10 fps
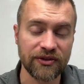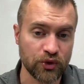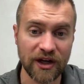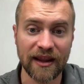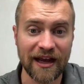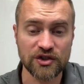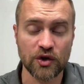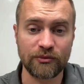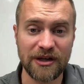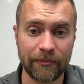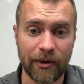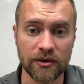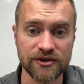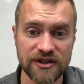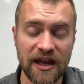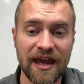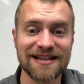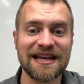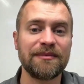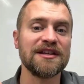Treat it like a social media post,
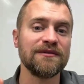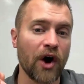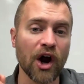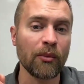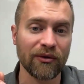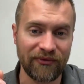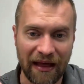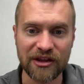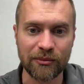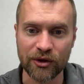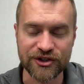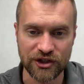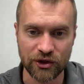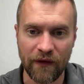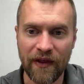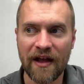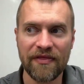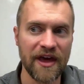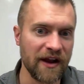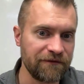except it's far more valuable to you
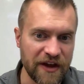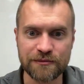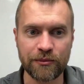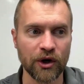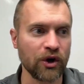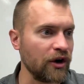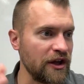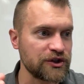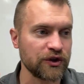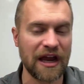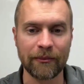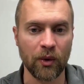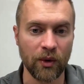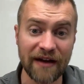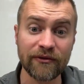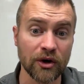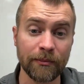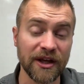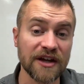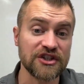than a Facebook or an Instagram or whatever,
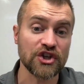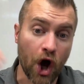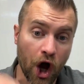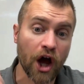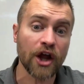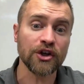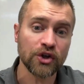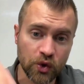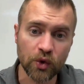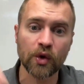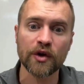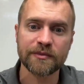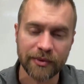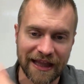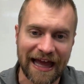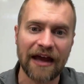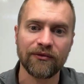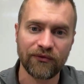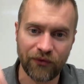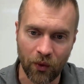because it's on Google's
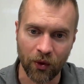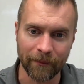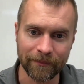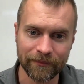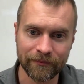platform,